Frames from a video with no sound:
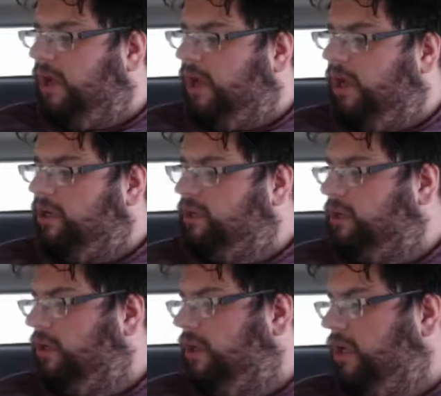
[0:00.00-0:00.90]
I
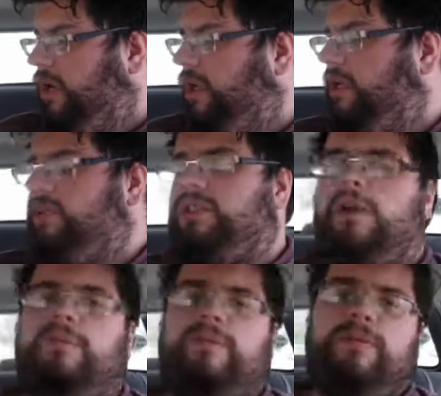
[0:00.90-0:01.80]
also, in
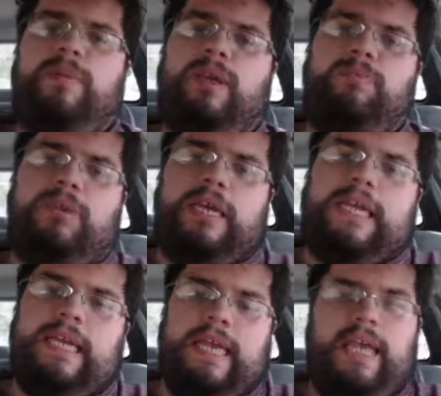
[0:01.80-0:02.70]
terms of me
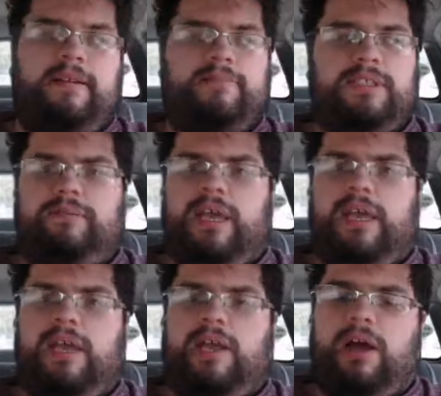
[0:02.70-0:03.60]
playing games and
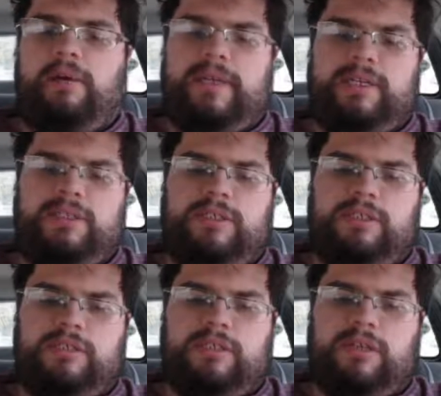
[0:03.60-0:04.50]
being a commenter
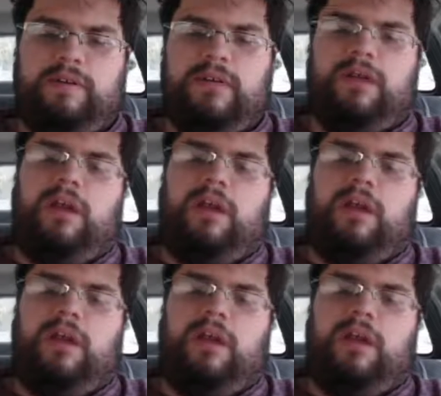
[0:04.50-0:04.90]
and stuff,